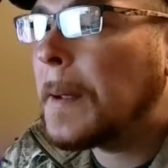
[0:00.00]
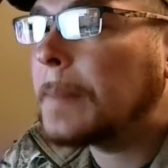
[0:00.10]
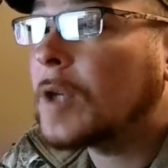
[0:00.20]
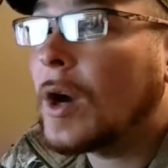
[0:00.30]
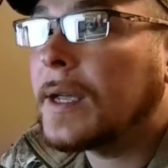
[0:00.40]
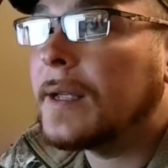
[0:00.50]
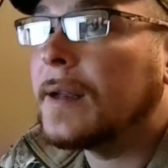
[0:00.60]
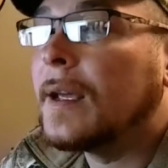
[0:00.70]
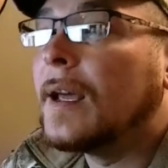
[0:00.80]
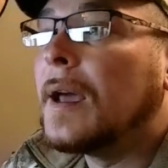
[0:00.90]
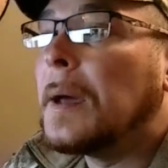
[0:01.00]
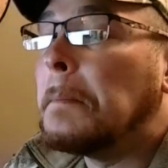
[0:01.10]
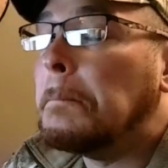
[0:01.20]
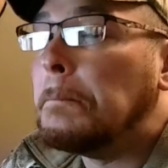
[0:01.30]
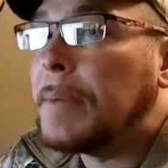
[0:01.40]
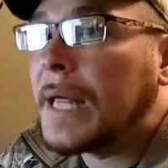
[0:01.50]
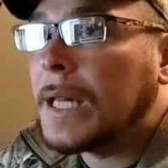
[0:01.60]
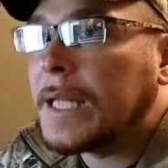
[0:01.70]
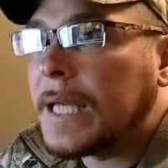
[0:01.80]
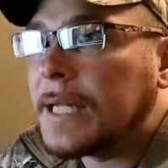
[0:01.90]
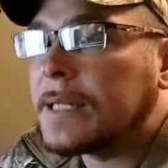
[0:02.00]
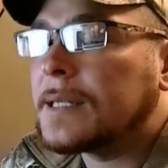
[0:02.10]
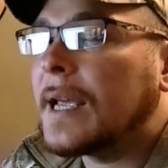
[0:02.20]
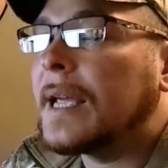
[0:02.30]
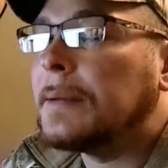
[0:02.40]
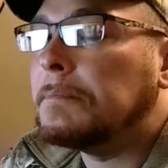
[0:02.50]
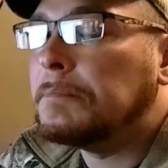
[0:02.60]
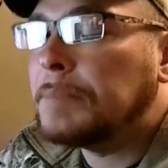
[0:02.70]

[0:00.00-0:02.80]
I'm talking billions and